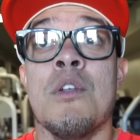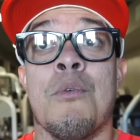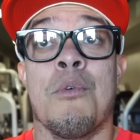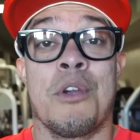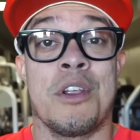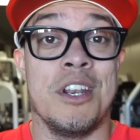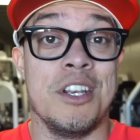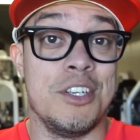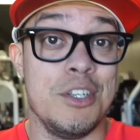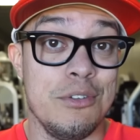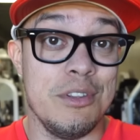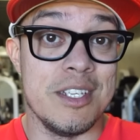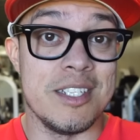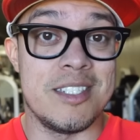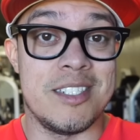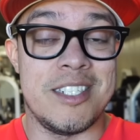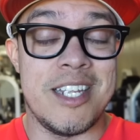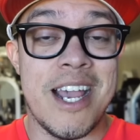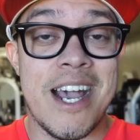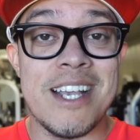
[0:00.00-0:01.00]
We're gonna do
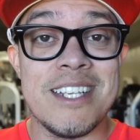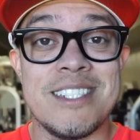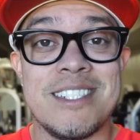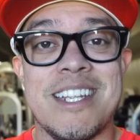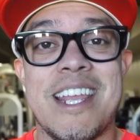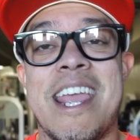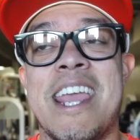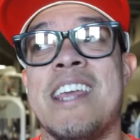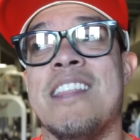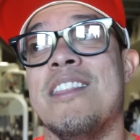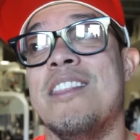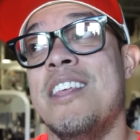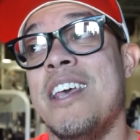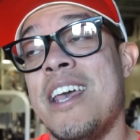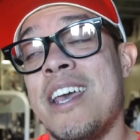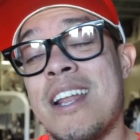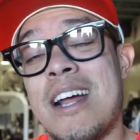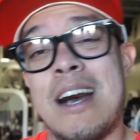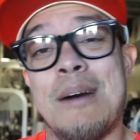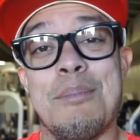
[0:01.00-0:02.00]
this test, and
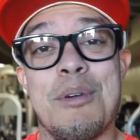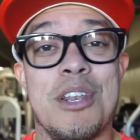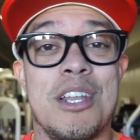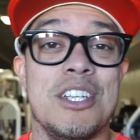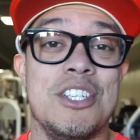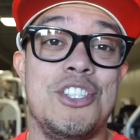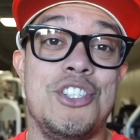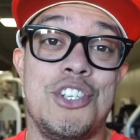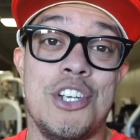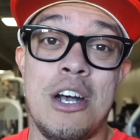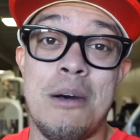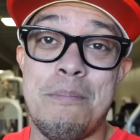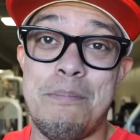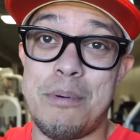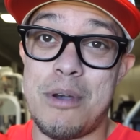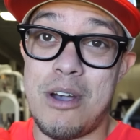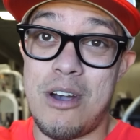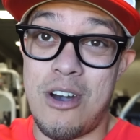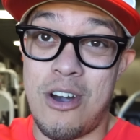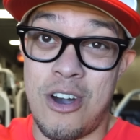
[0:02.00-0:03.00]
then I'm gonna jump
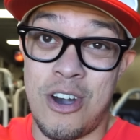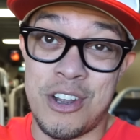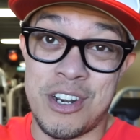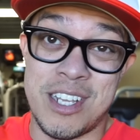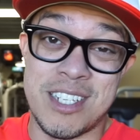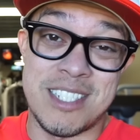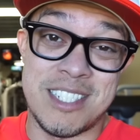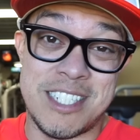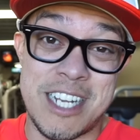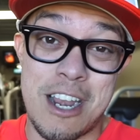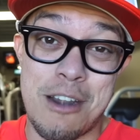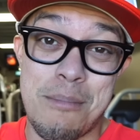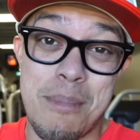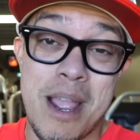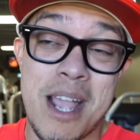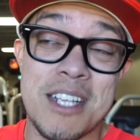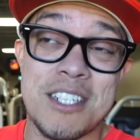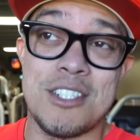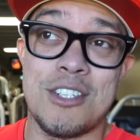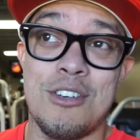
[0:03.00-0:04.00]
on a
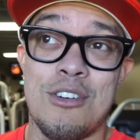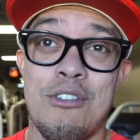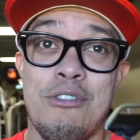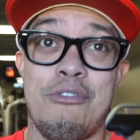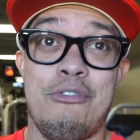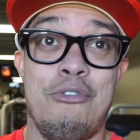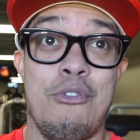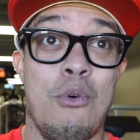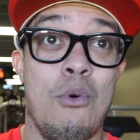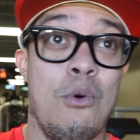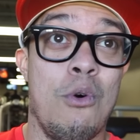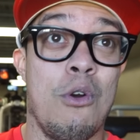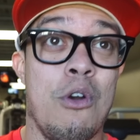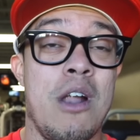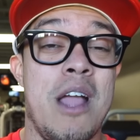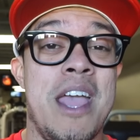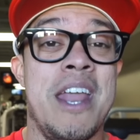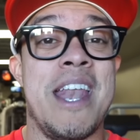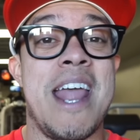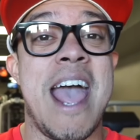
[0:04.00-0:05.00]
Stairmaster for
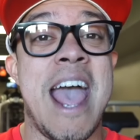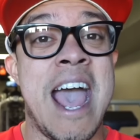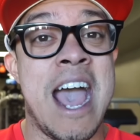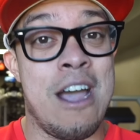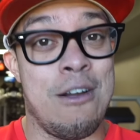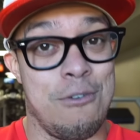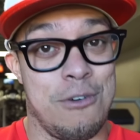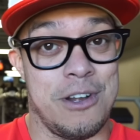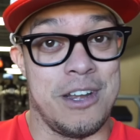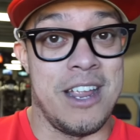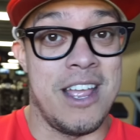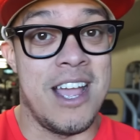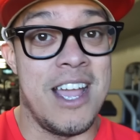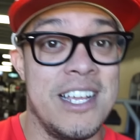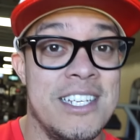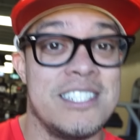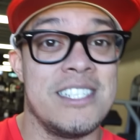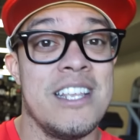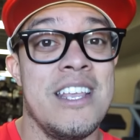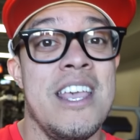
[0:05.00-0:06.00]
an hour,
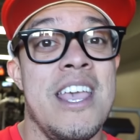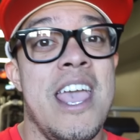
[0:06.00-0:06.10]
guys.